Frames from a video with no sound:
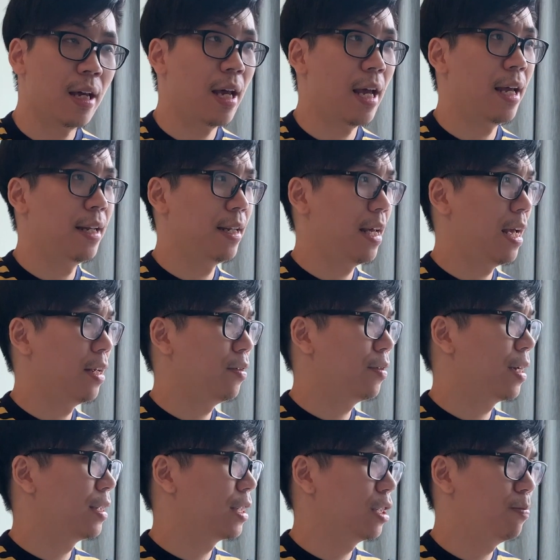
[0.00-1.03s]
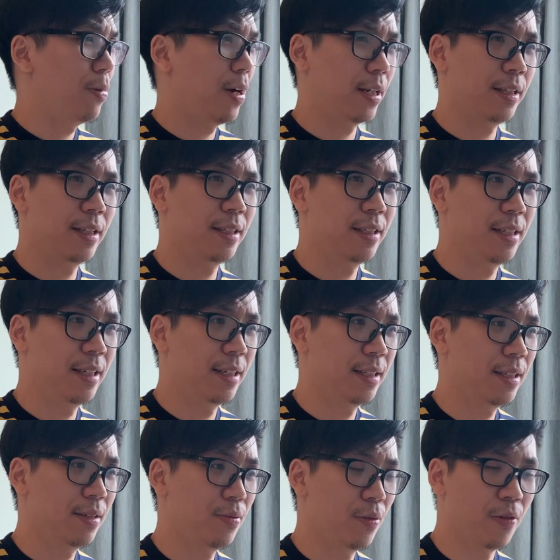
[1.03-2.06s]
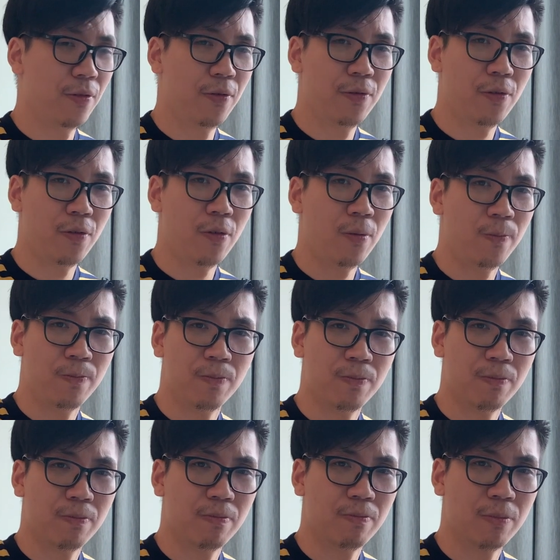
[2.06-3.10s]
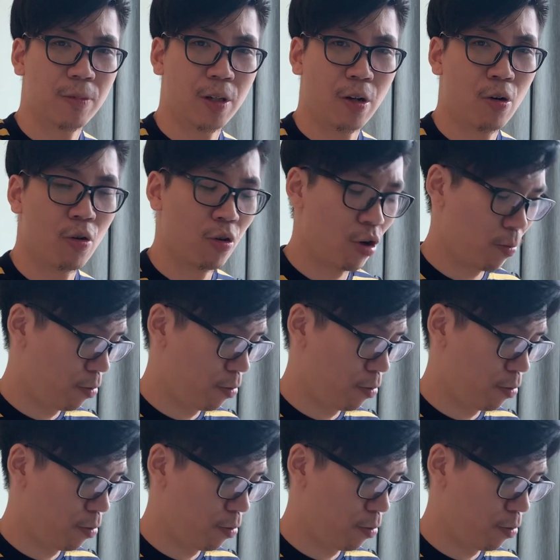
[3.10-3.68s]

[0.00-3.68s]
and then you can just practice this with the whole chord